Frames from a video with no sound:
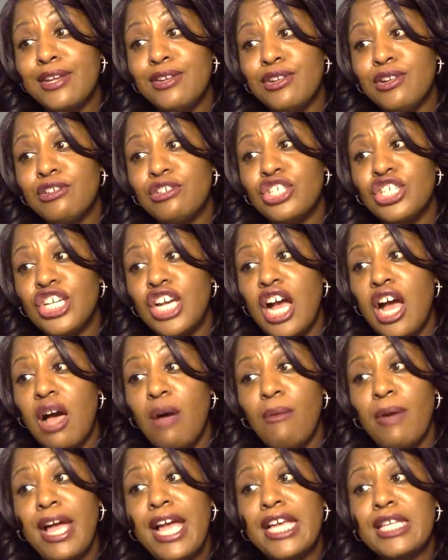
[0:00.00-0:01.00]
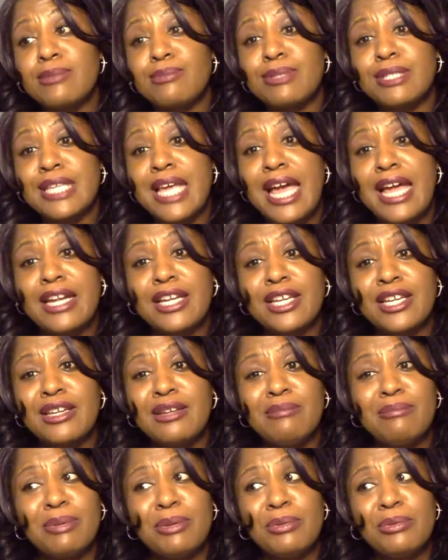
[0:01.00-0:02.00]
You know, she always was kind of
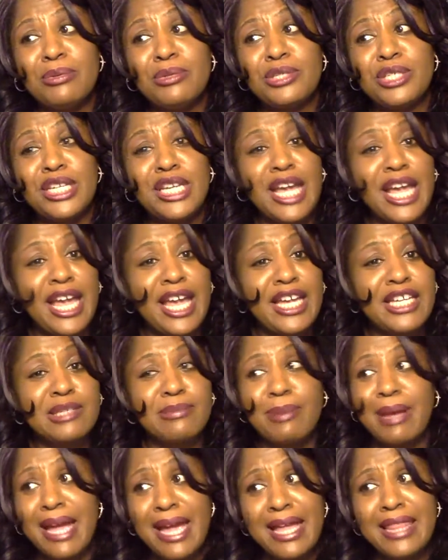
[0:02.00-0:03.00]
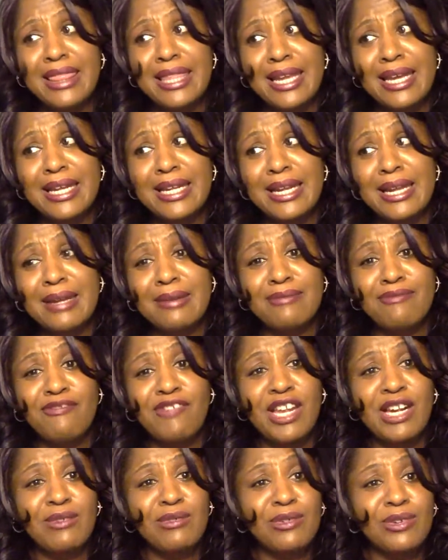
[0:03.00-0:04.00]
cute, but she aged badly in that
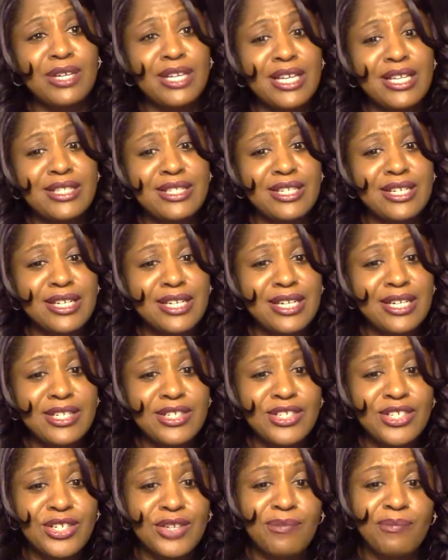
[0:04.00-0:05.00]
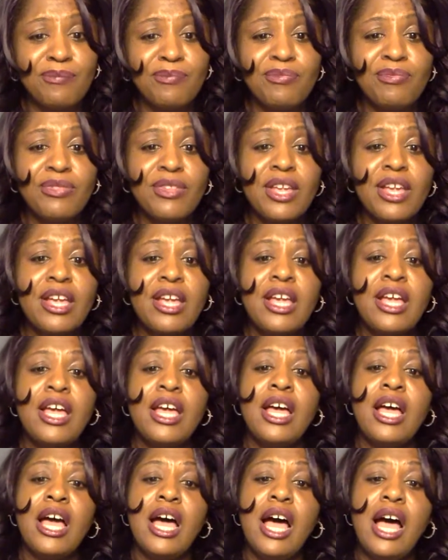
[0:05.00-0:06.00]
federal custody, didn't she?
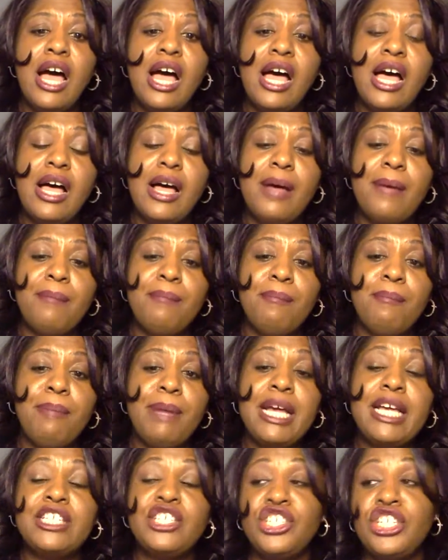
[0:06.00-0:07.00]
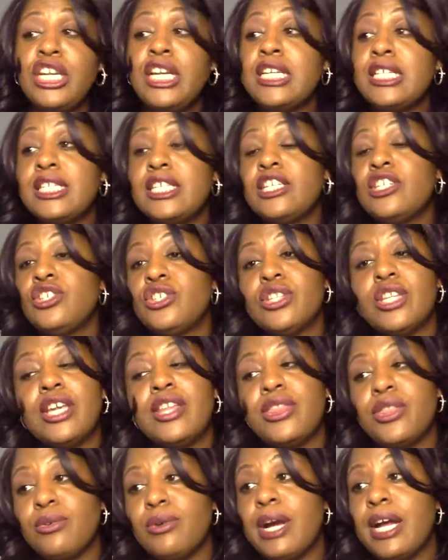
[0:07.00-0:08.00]
But she essentially
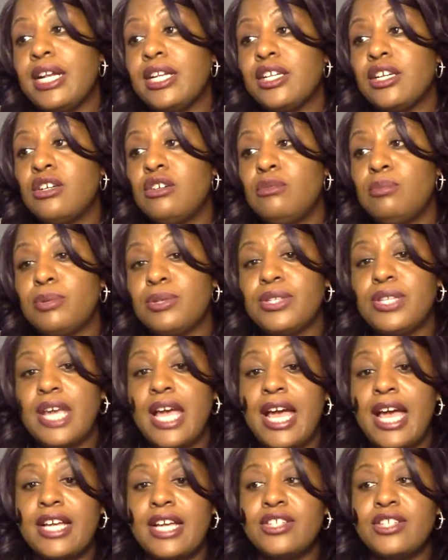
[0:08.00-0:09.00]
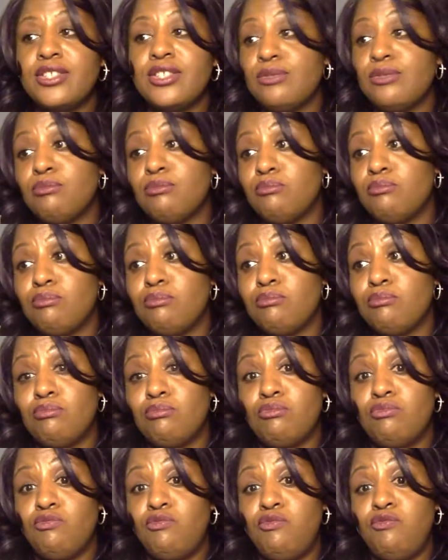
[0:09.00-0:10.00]
threatened Cooper Sacks
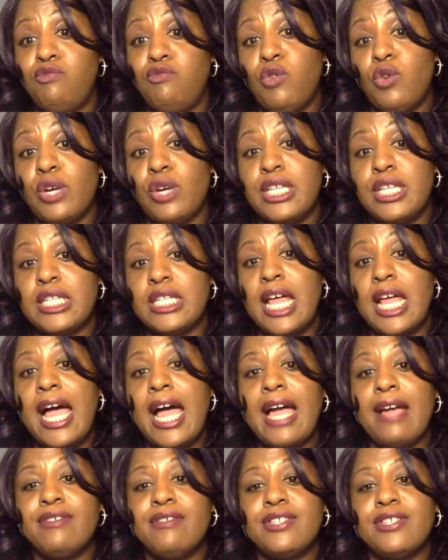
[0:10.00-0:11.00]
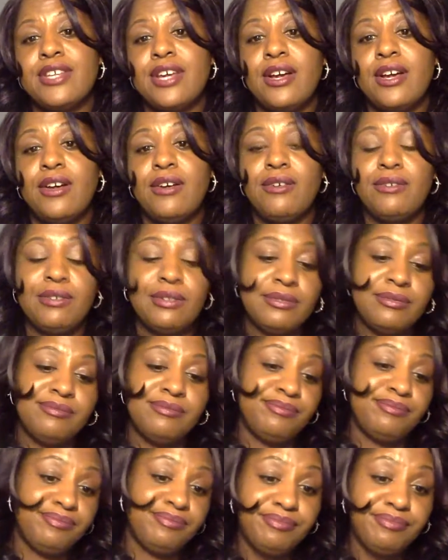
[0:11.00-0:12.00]
for his life. So
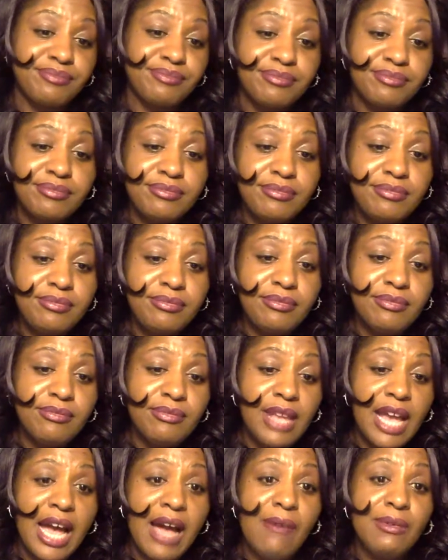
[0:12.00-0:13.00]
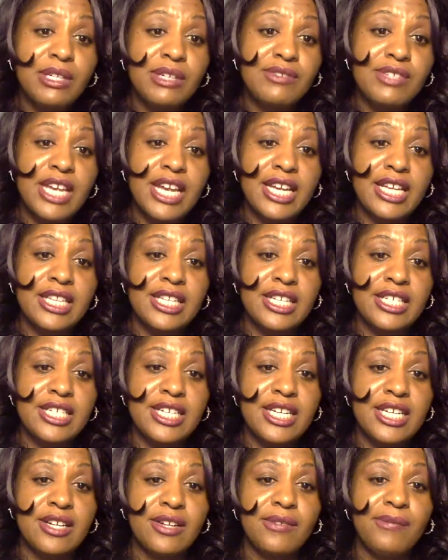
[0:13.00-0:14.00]
I would have taken the
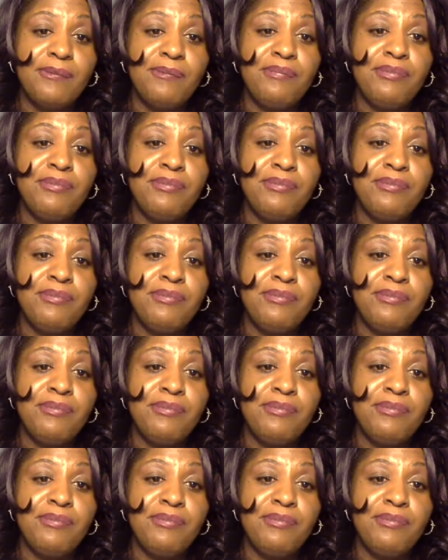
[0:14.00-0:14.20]
deal.